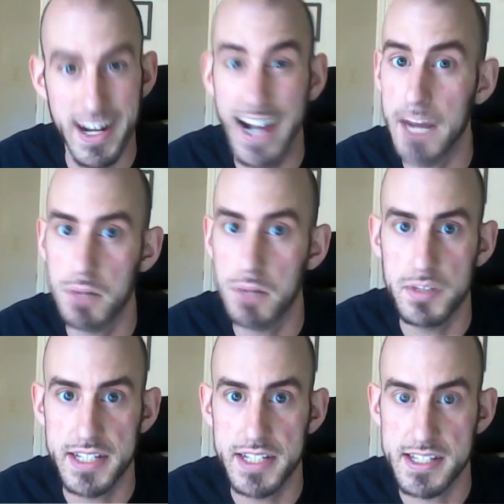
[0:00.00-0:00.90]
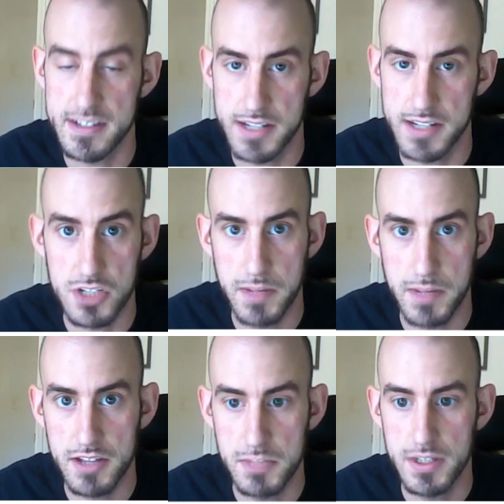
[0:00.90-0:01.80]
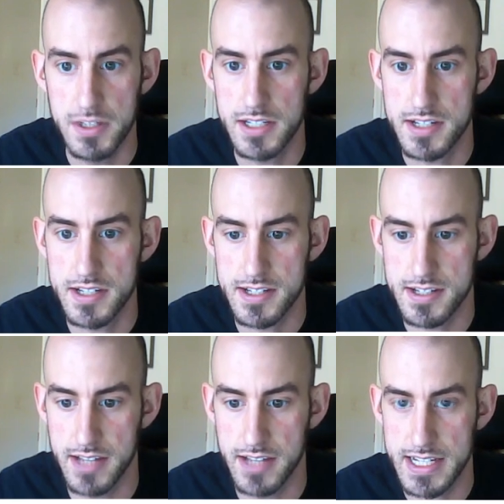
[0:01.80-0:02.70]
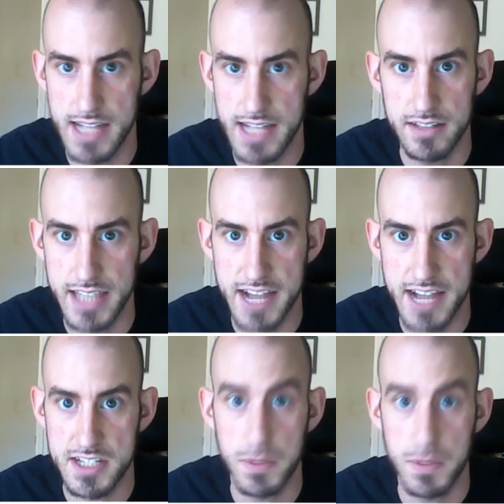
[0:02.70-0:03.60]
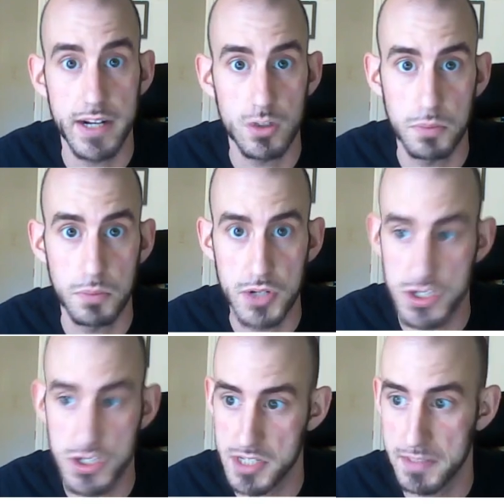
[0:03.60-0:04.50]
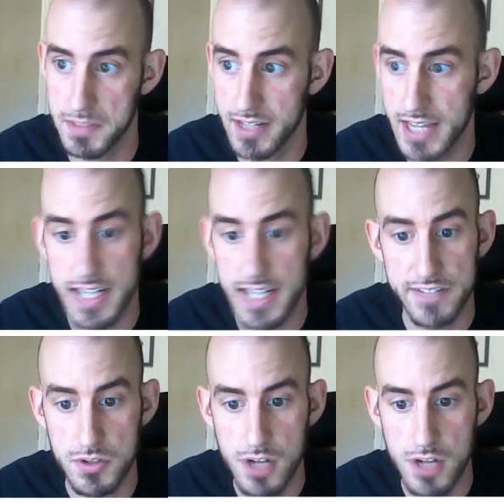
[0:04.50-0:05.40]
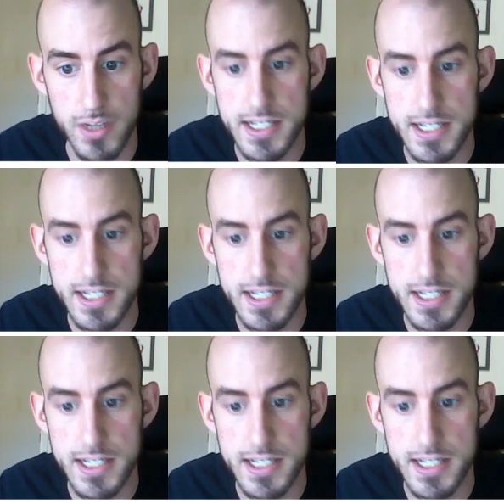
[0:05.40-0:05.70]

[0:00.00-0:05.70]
I'd probably take Subtle Spell, the ability to silently cast a spell like Hold Person or something like that if you know it,